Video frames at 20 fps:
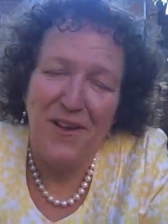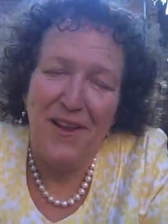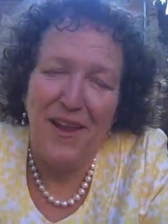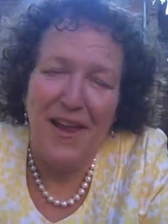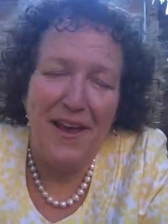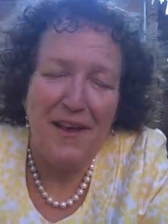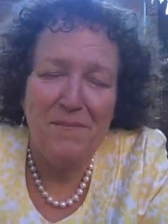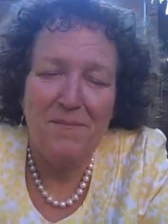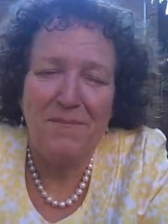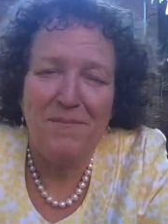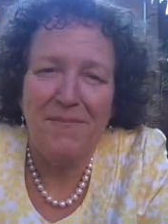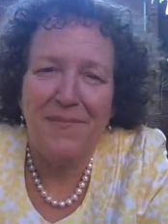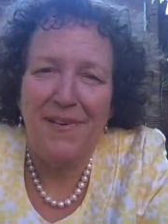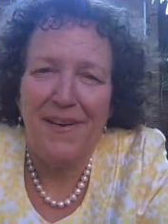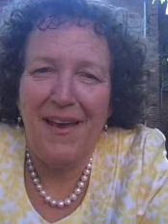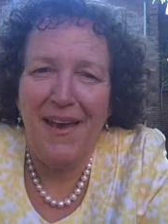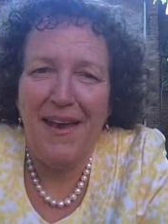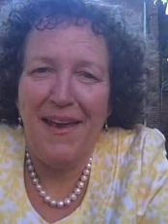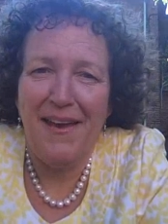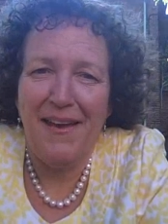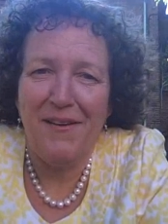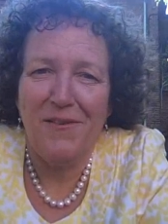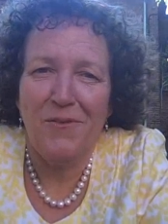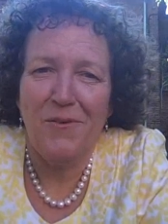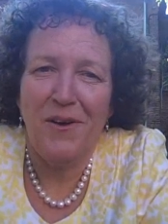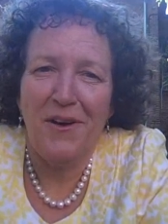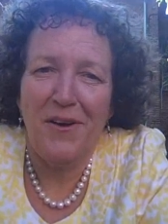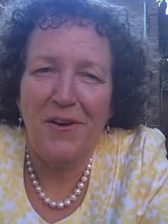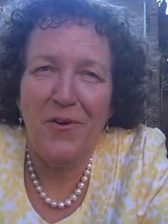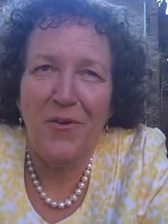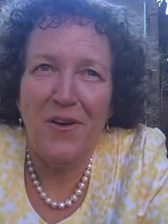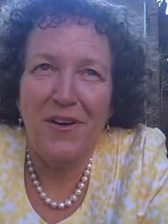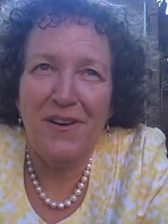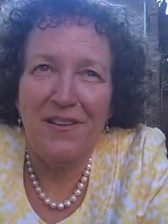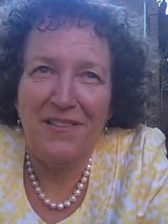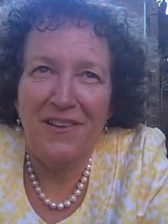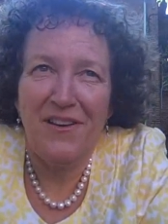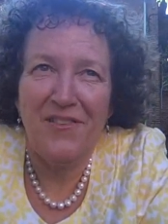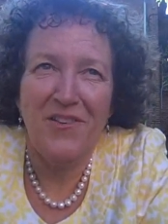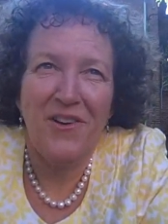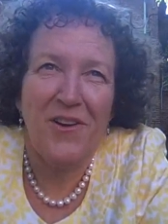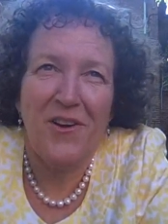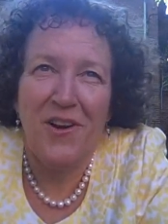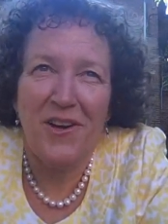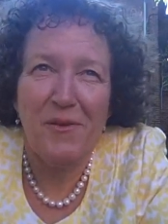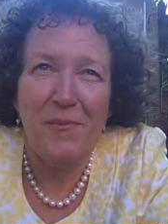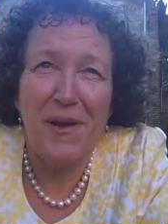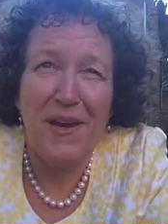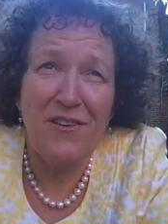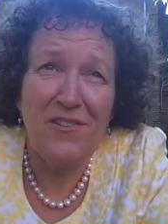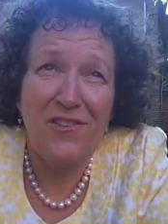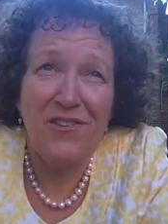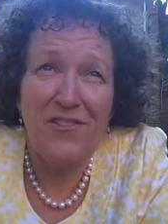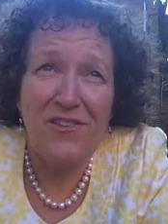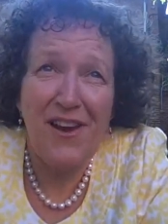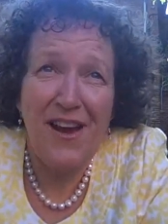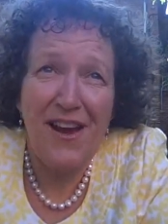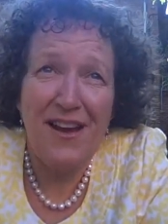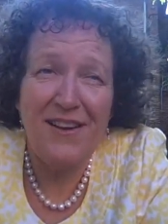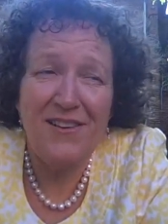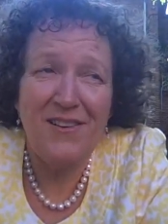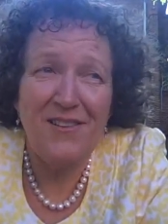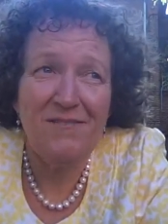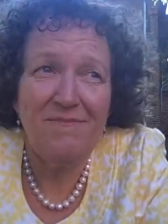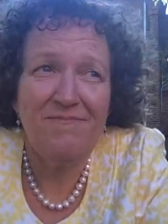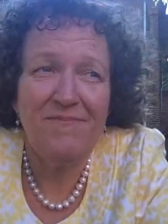So I run an organization called Imagine Chicago,